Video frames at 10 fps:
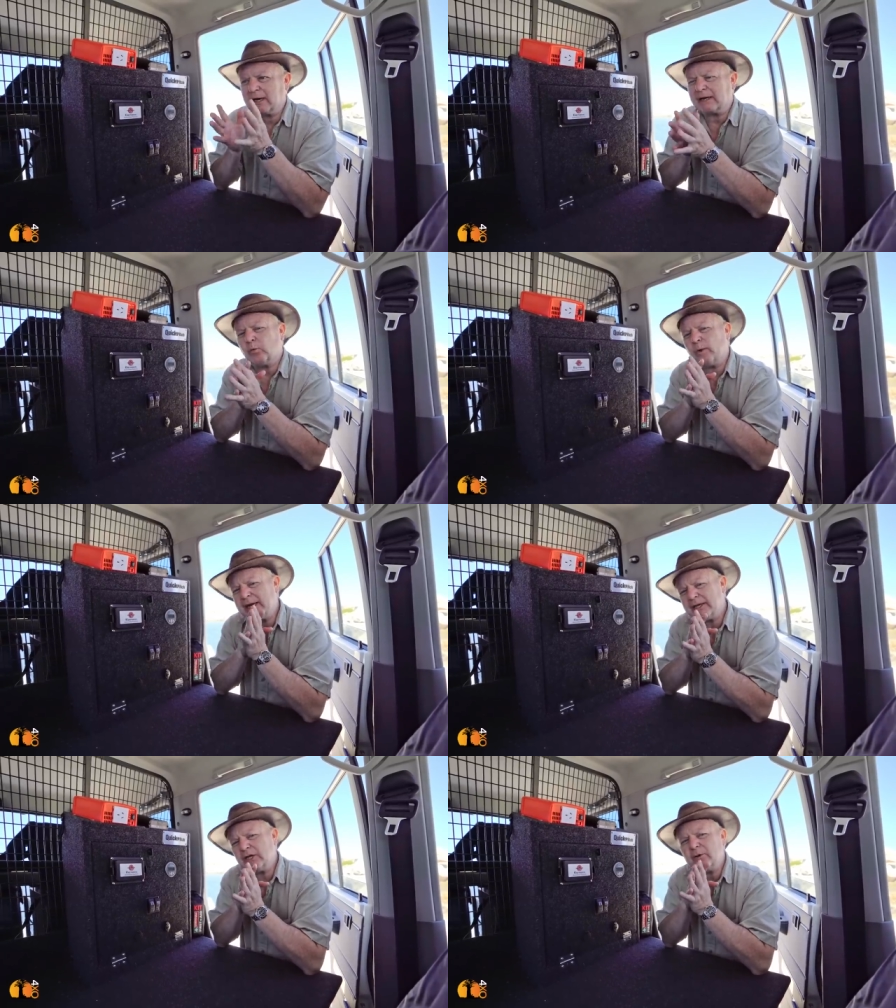like,
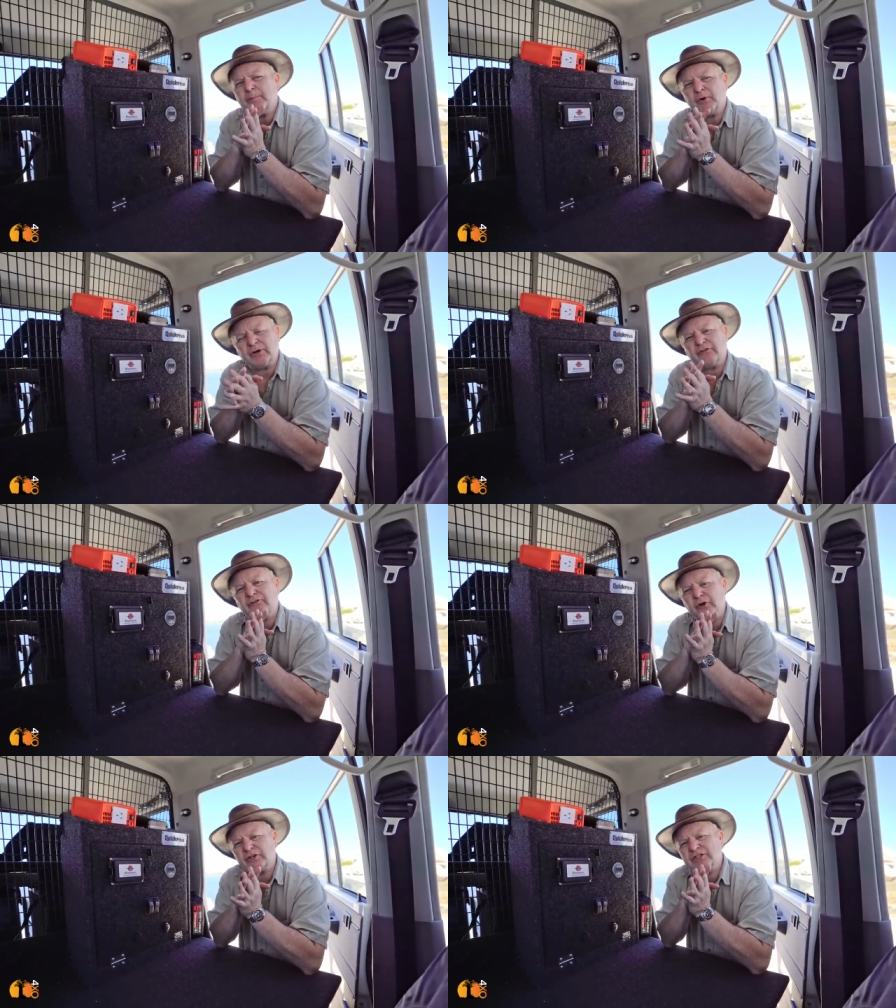where do you put a
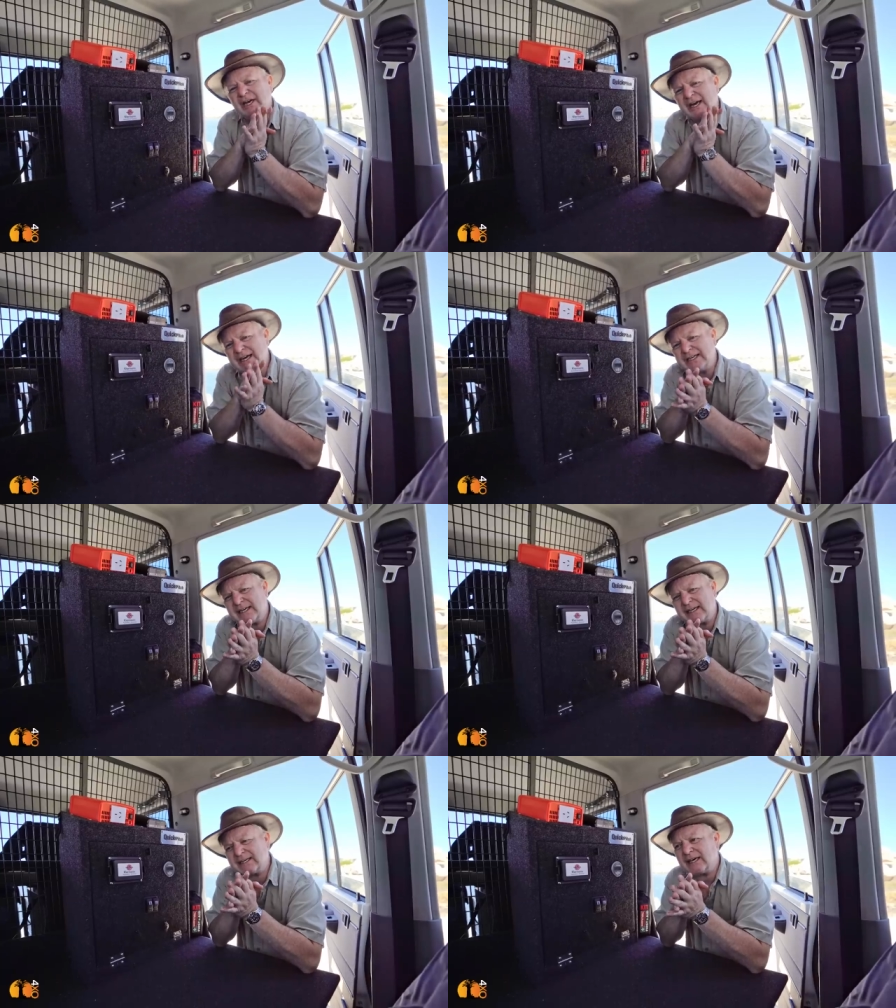first aid
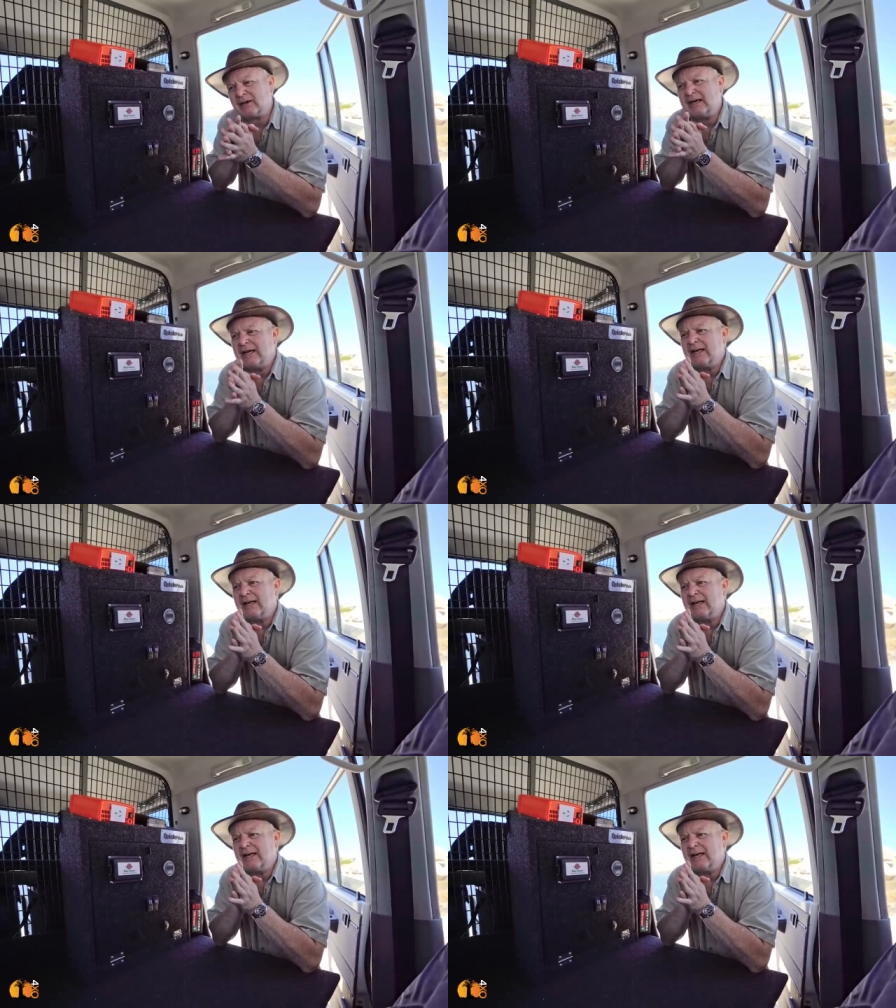kit? Now,